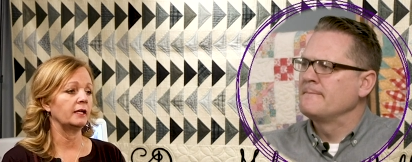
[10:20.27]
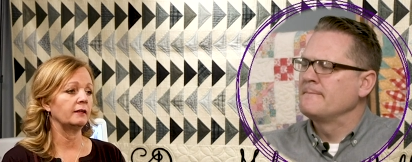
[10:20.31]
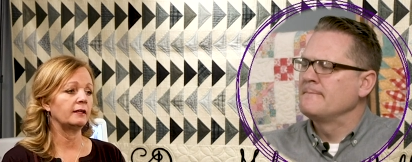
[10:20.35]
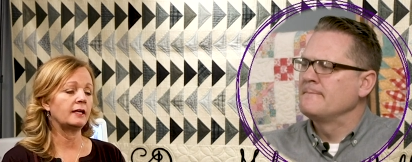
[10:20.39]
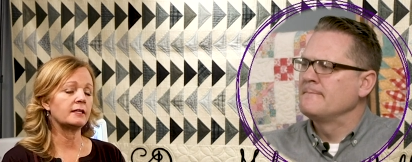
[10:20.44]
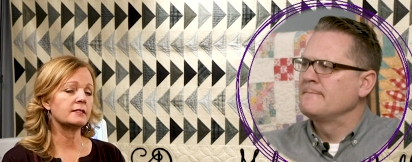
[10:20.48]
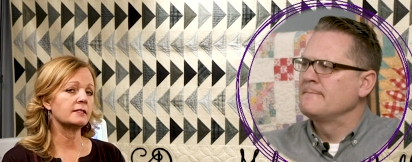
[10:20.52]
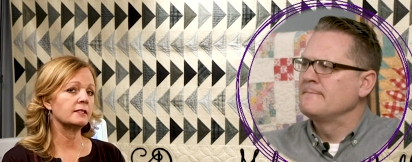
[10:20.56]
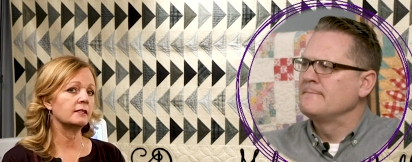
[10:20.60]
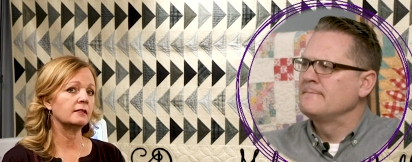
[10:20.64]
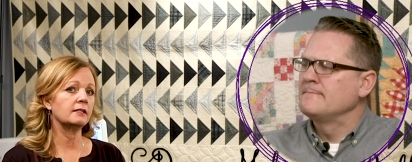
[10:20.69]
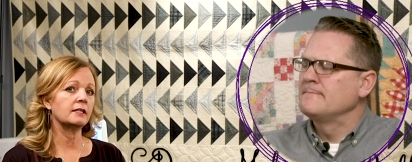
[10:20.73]

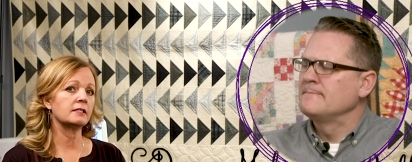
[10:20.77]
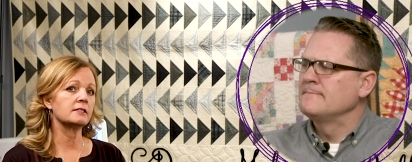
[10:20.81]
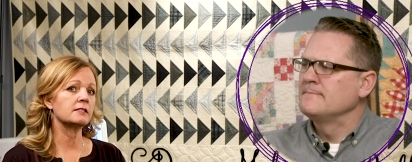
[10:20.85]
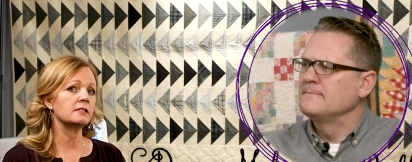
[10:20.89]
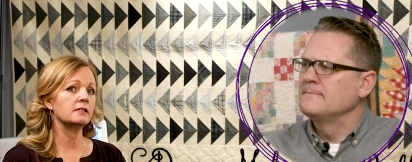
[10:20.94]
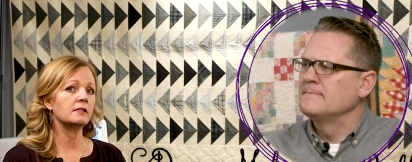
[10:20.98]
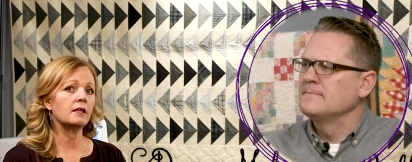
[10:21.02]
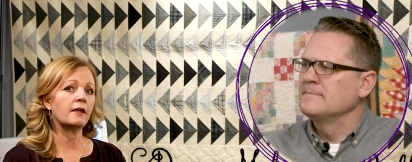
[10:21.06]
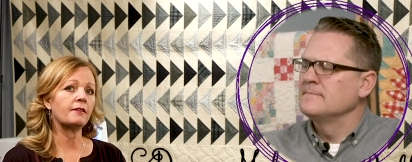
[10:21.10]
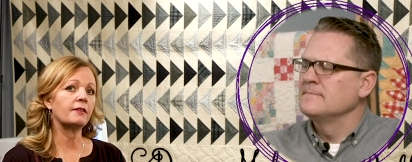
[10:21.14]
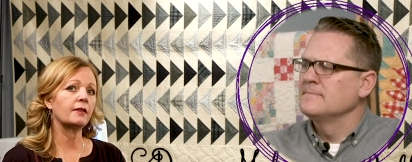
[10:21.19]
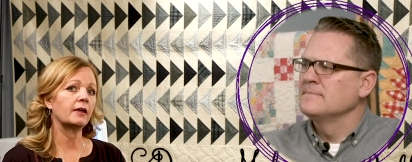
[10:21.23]
Speaker 1: That's
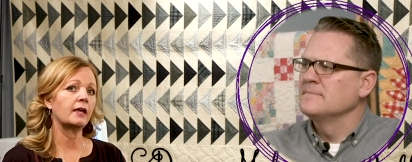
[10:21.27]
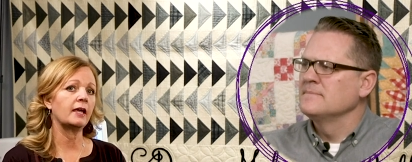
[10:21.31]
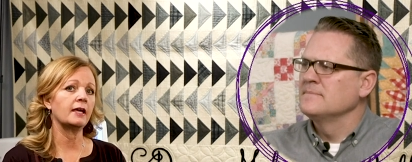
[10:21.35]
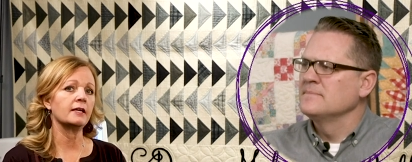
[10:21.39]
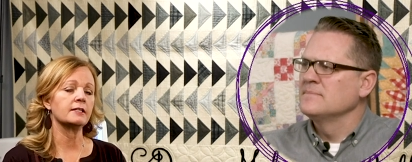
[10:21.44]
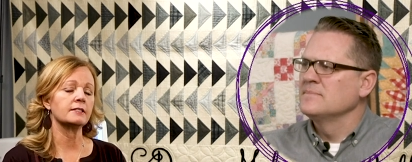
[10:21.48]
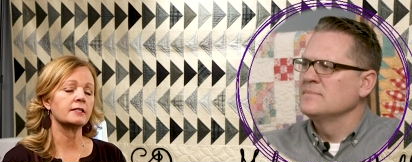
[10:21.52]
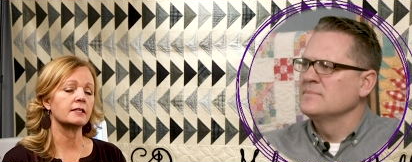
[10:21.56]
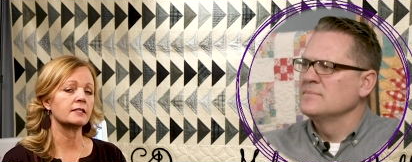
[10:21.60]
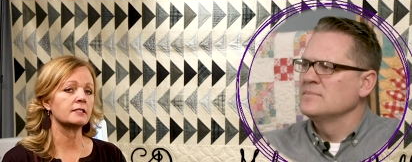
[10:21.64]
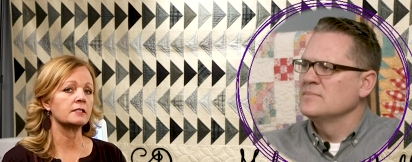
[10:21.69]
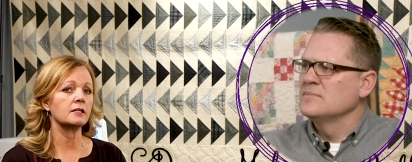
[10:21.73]
not the case.
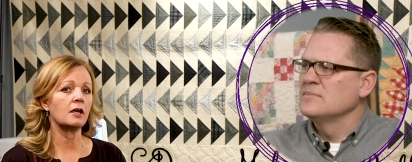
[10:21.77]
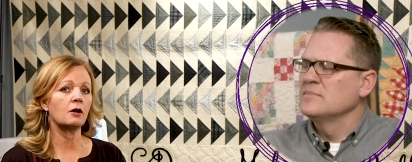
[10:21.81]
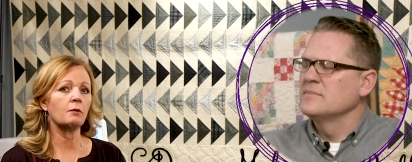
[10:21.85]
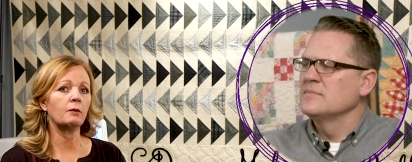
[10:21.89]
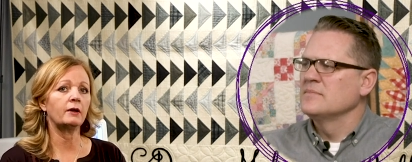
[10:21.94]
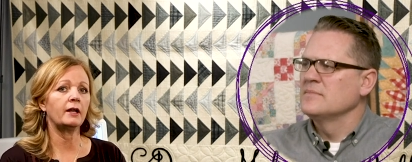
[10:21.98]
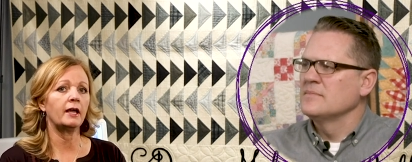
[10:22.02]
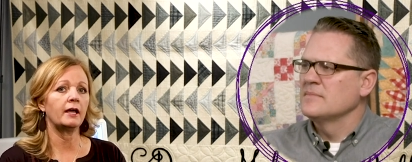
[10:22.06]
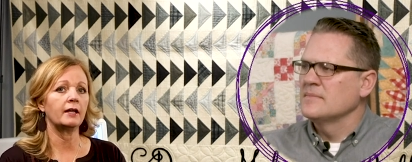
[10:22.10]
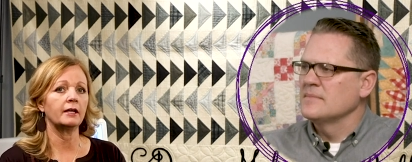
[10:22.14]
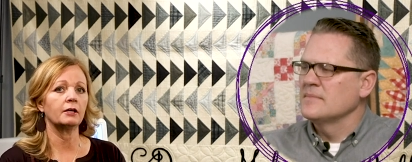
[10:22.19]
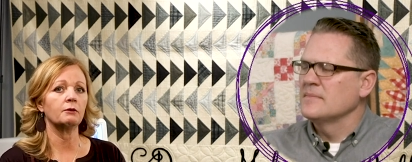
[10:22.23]
That's not what
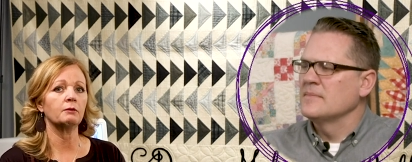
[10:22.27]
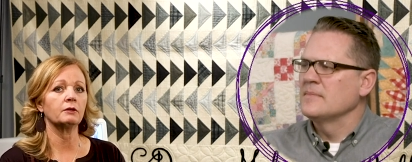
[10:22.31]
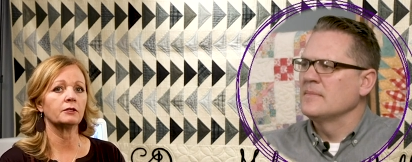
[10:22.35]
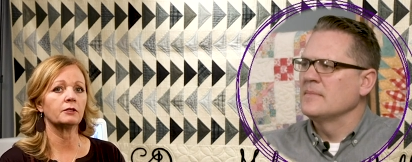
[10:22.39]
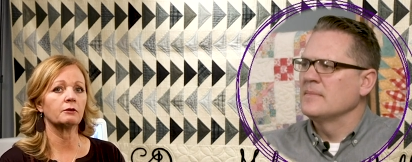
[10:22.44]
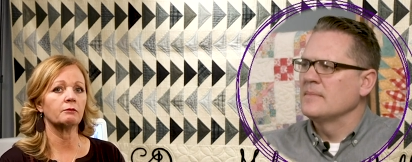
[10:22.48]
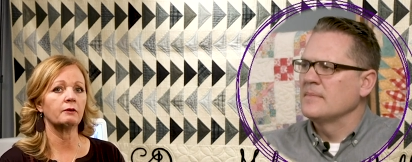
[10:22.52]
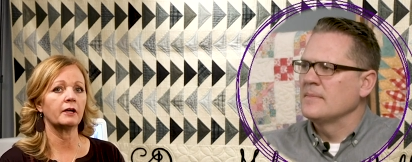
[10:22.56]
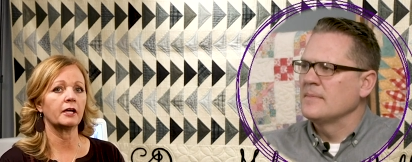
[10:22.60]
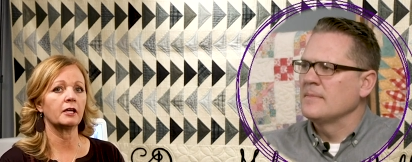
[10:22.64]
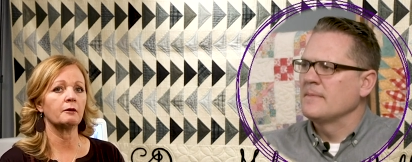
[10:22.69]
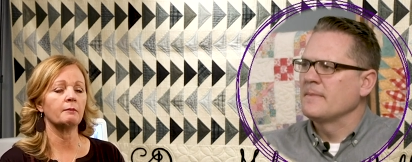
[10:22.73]
Handi Quilter
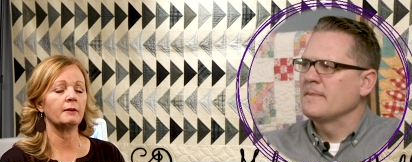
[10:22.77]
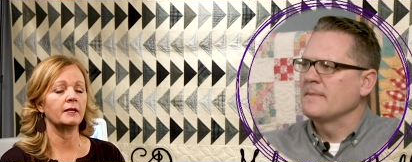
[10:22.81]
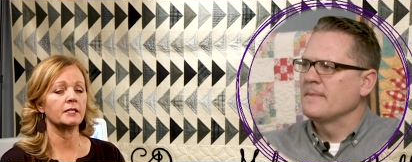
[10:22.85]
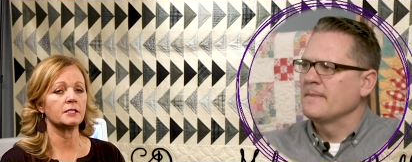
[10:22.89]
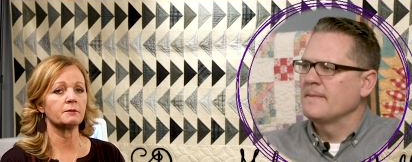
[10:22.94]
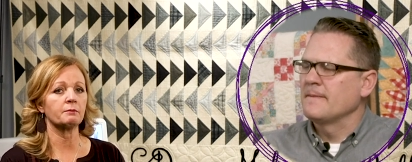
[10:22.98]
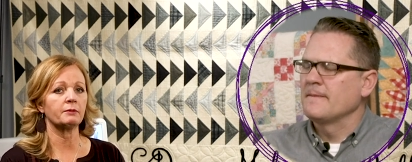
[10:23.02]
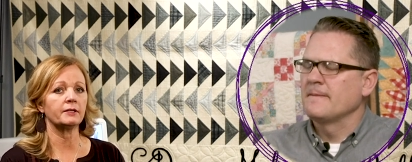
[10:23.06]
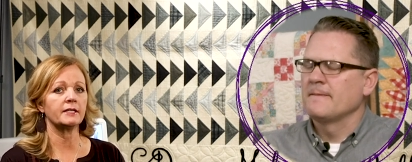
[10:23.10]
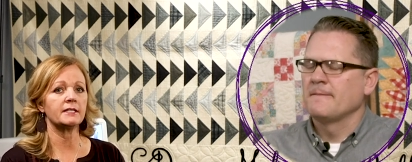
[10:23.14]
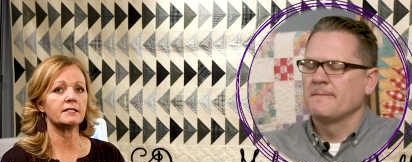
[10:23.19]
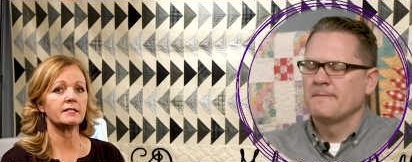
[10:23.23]
recommends.
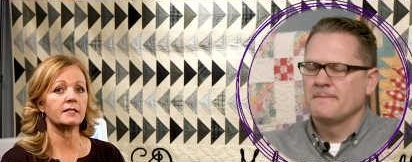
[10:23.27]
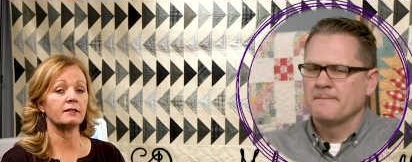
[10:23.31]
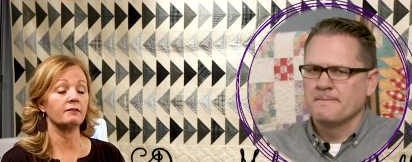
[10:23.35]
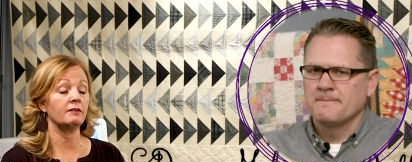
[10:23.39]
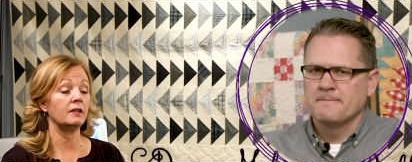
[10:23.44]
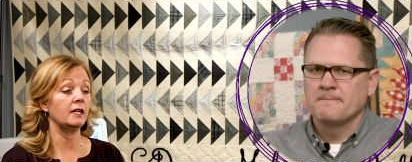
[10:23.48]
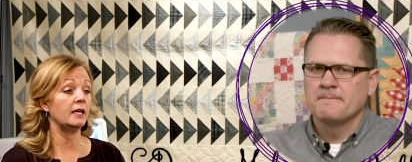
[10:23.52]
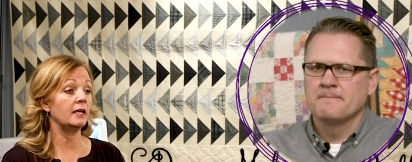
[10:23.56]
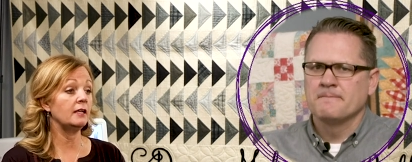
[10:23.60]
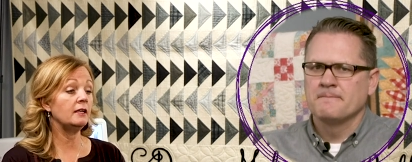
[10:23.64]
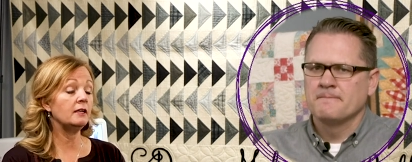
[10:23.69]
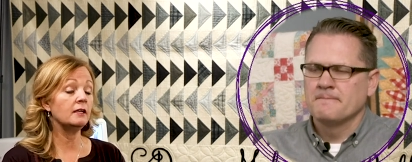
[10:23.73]
Please leave it
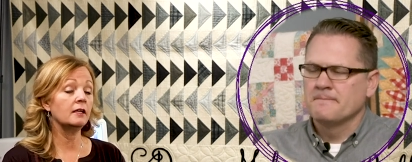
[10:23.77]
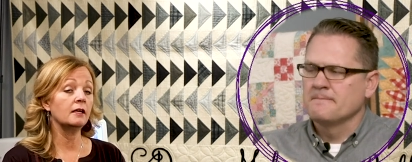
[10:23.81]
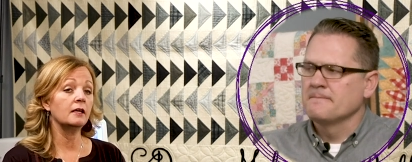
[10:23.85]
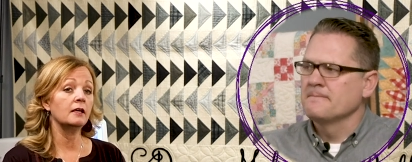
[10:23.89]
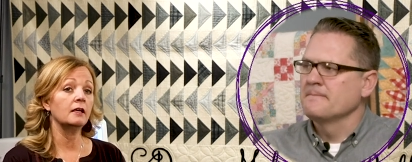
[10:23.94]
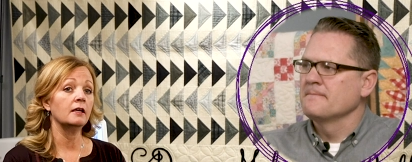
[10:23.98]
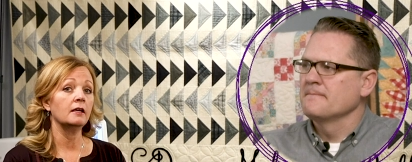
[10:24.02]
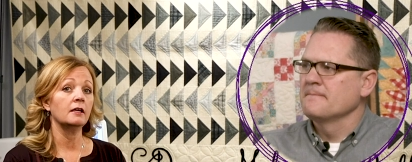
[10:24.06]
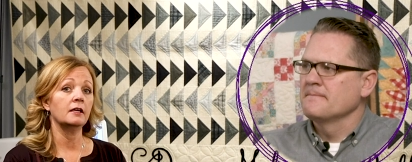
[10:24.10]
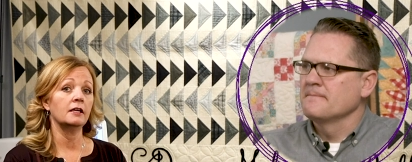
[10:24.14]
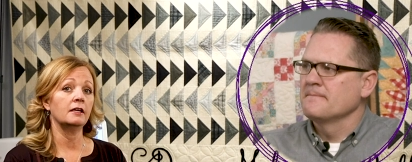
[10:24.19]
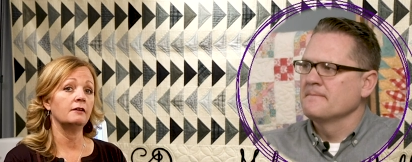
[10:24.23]
in.
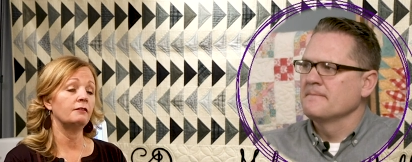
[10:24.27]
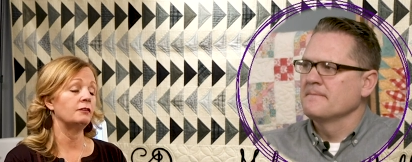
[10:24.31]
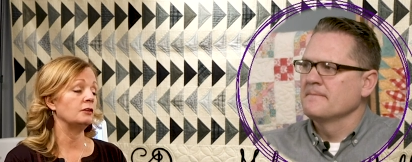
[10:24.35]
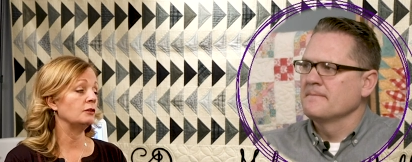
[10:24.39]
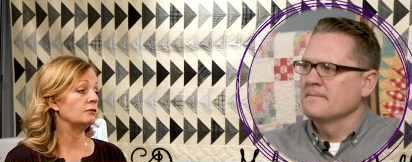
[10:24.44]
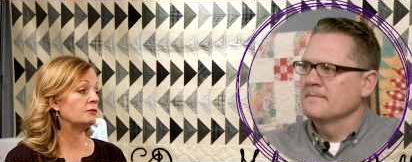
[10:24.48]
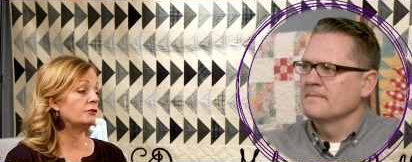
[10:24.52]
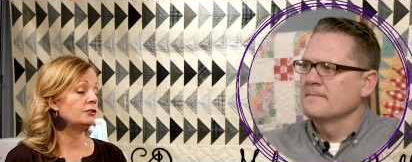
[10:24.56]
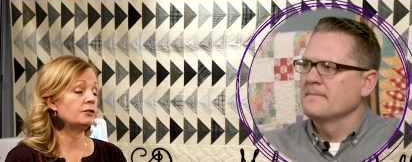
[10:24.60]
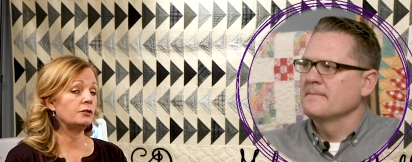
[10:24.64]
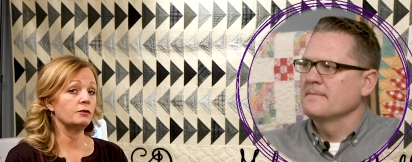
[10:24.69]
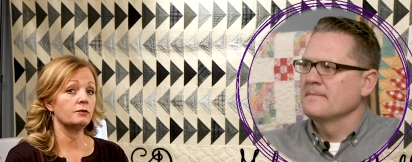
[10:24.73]
If you
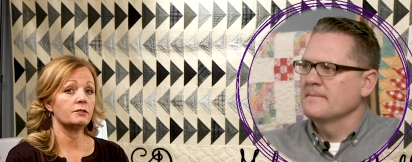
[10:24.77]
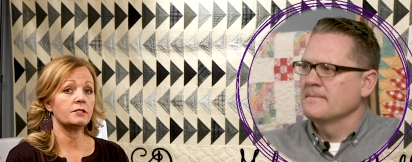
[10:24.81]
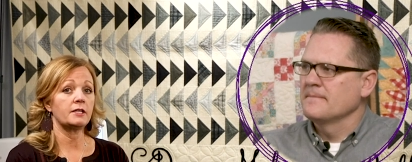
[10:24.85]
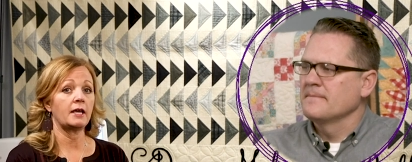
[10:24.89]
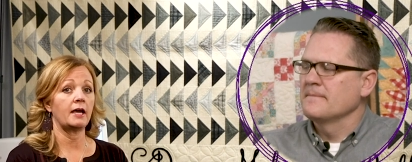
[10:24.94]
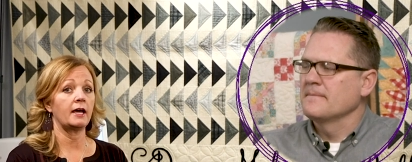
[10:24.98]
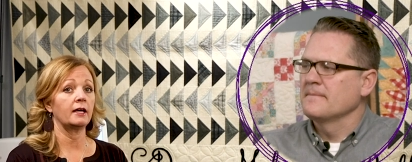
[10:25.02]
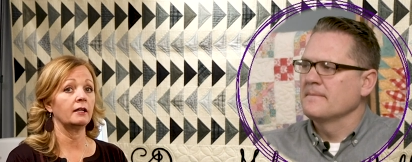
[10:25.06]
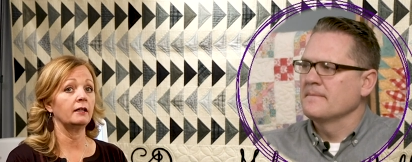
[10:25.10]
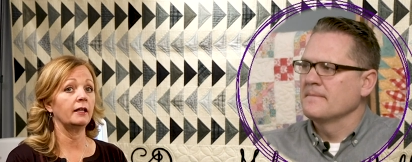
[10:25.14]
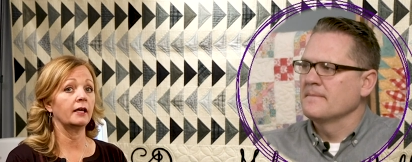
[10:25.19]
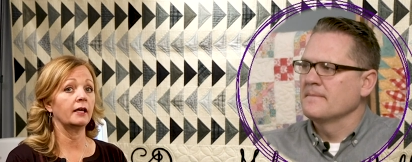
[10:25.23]
choose to add like